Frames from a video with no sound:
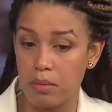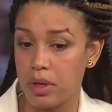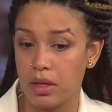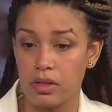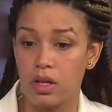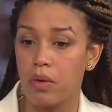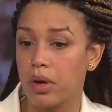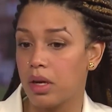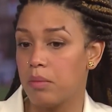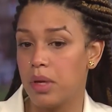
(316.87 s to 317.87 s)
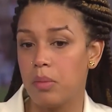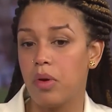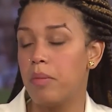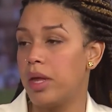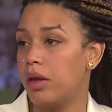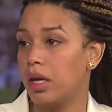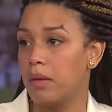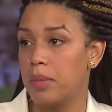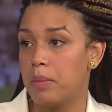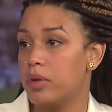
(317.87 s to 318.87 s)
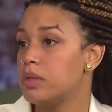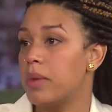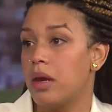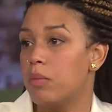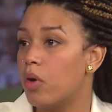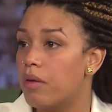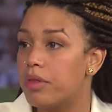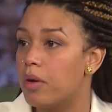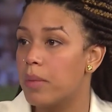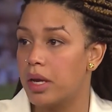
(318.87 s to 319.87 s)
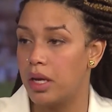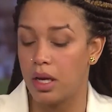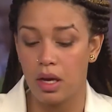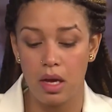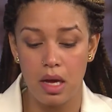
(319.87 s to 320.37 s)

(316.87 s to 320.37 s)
because lower income people, middle income people spend more of their money